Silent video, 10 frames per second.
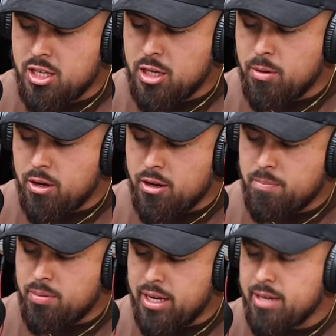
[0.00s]
you
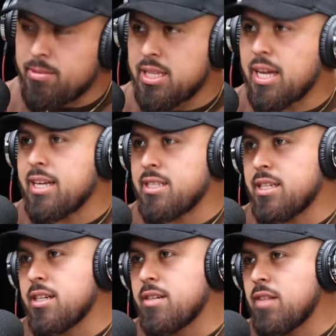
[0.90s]
were playing with that
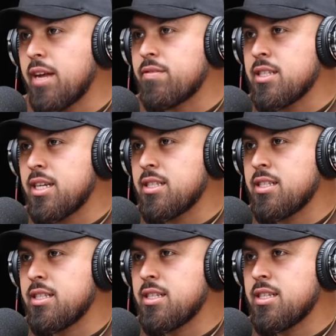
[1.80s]
idea of life and death?